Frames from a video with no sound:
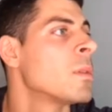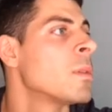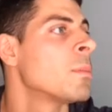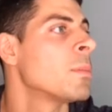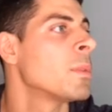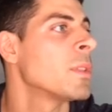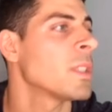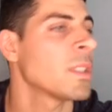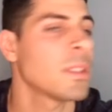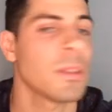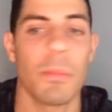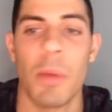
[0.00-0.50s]

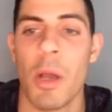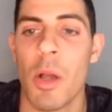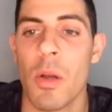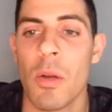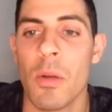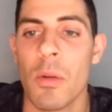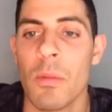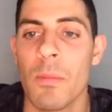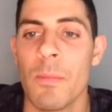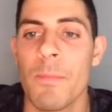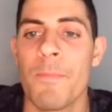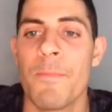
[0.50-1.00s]
the
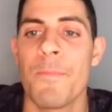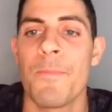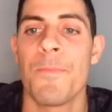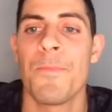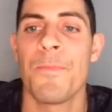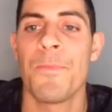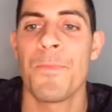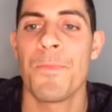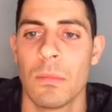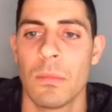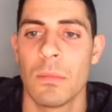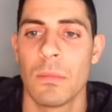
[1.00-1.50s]
pawn.
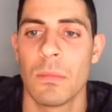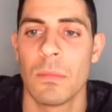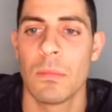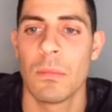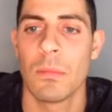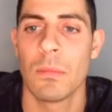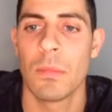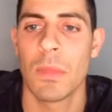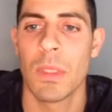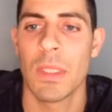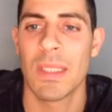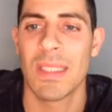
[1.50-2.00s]

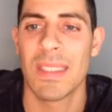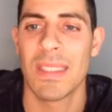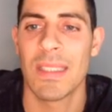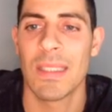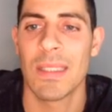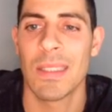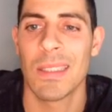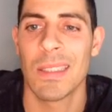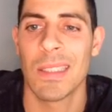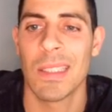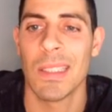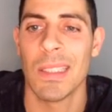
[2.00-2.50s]
Let's
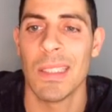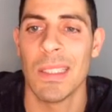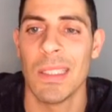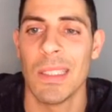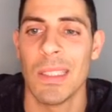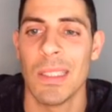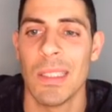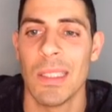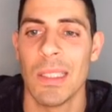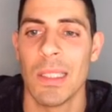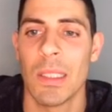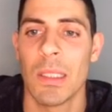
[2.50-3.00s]

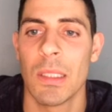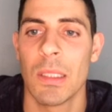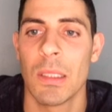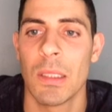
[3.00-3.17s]
see.